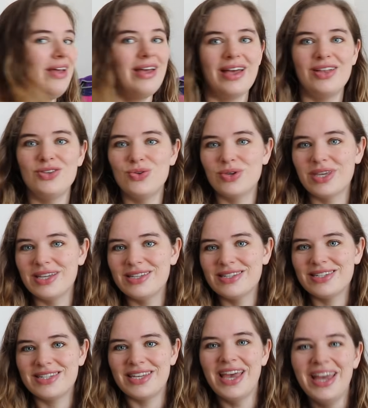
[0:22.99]
And you can
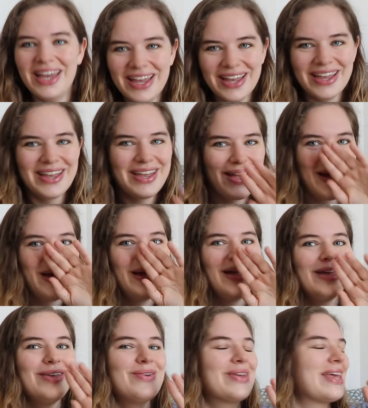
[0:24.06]
see,
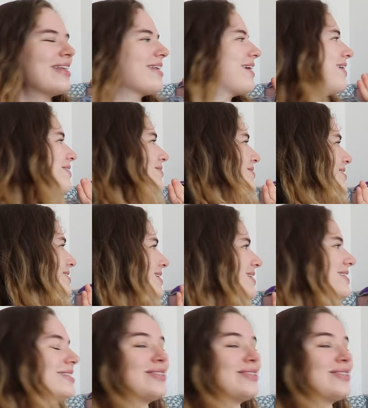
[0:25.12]
you can kind of see.